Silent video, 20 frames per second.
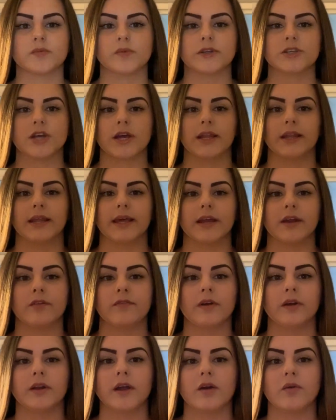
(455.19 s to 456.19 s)
which I later
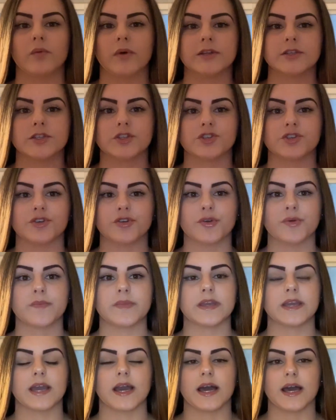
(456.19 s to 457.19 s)
found out wasn't true
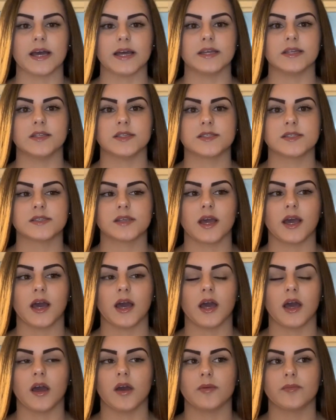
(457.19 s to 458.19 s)
because
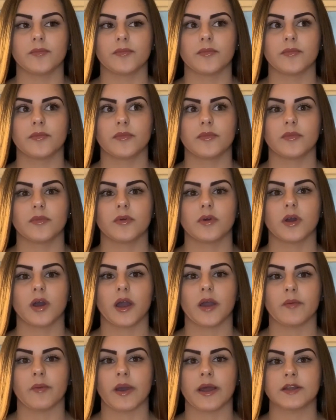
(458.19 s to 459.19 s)

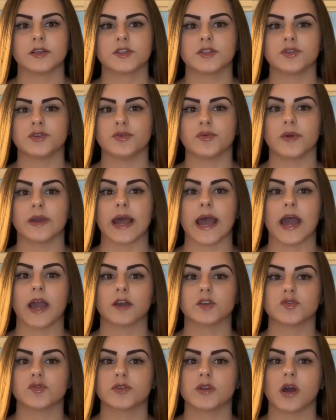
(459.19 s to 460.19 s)
I went to an
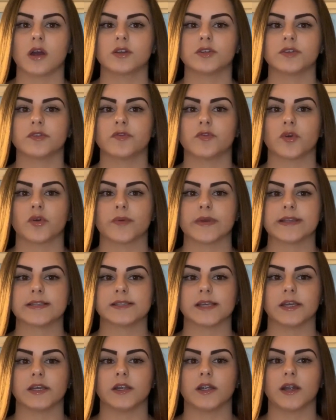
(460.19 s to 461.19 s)
actual doctor 4 weeks
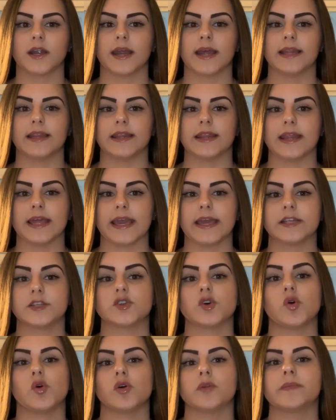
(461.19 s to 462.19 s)
later, and they
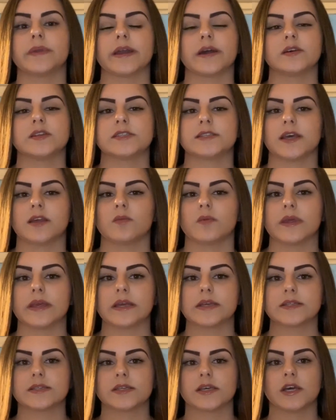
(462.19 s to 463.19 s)
told me I was 10
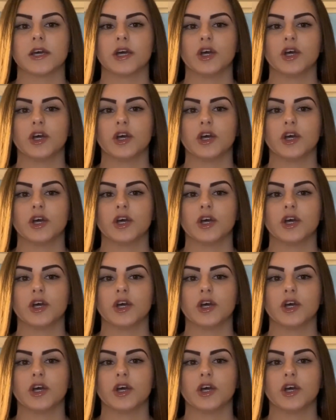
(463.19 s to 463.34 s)
weeks.